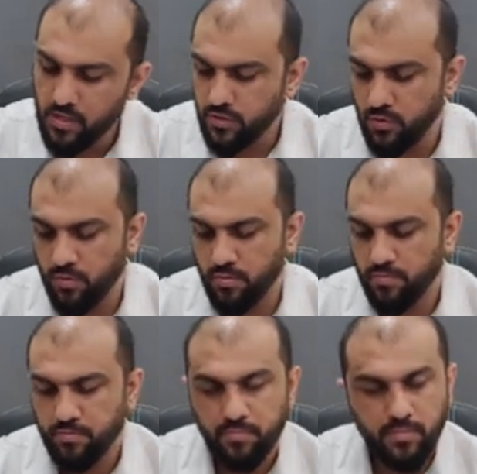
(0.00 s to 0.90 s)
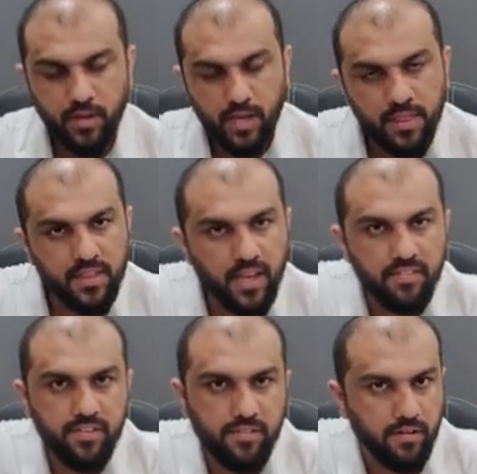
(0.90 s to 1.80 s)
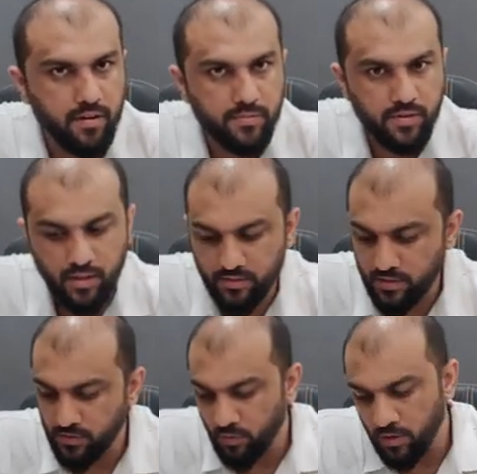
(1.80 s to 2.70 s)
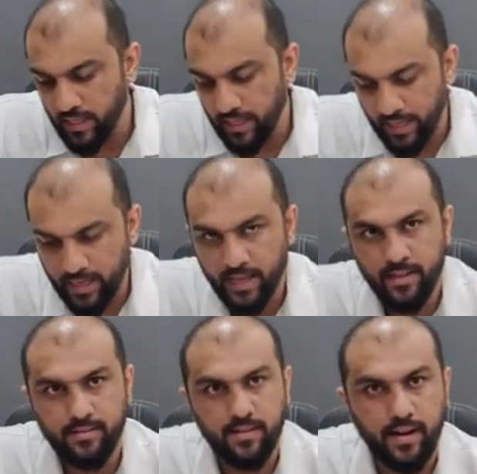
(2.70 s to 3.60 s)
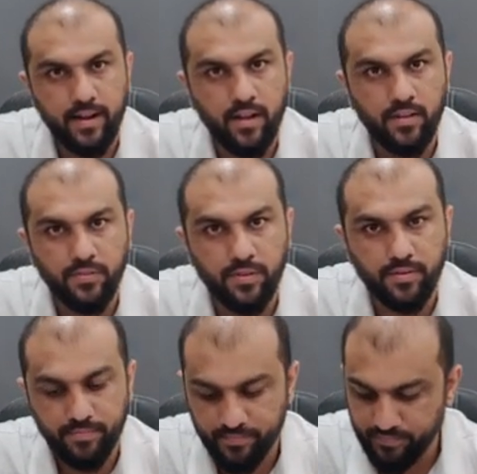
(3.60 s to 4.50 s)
So in the given circumstances, only A is the right answer.